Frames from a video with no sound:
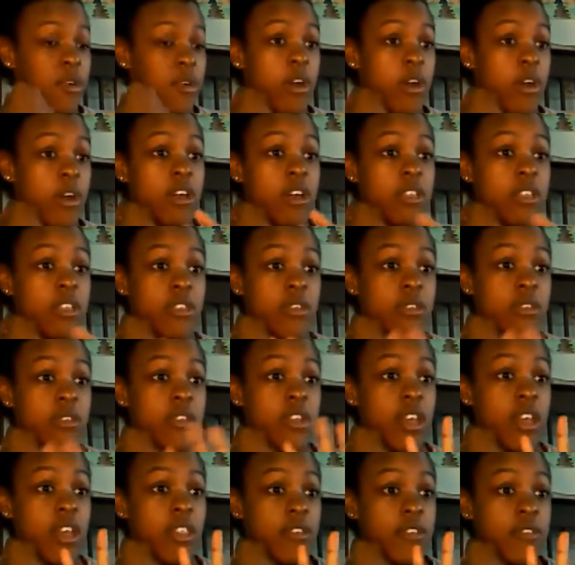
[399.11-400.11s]
All of
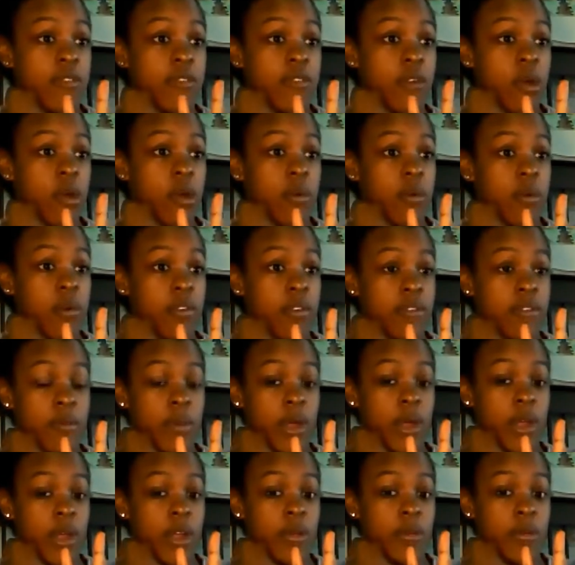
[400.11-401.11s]
the other 4
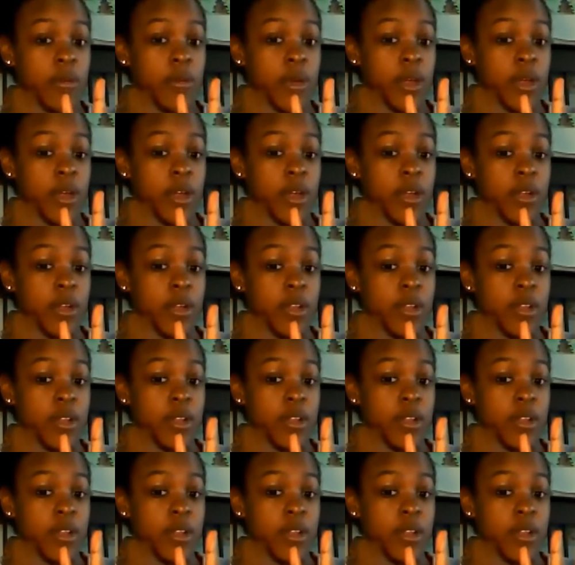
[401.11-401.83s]
were